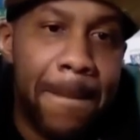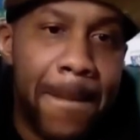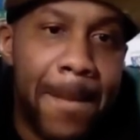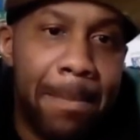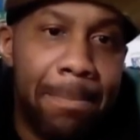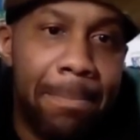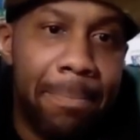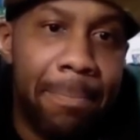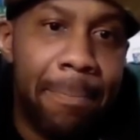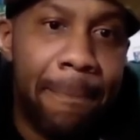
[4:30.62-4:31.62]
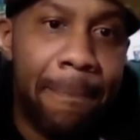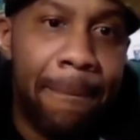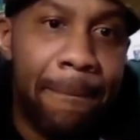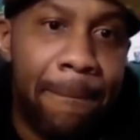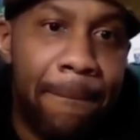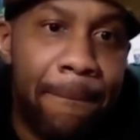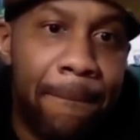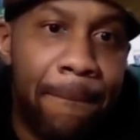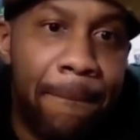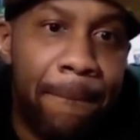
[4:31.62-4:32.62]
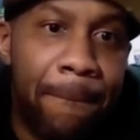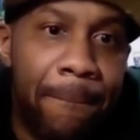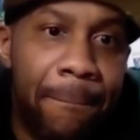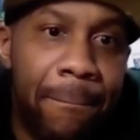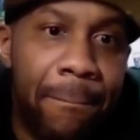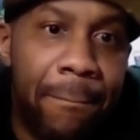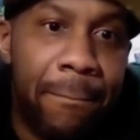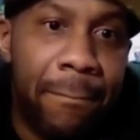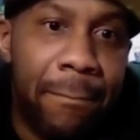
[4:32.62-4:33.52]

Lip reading: The person shown says nothing.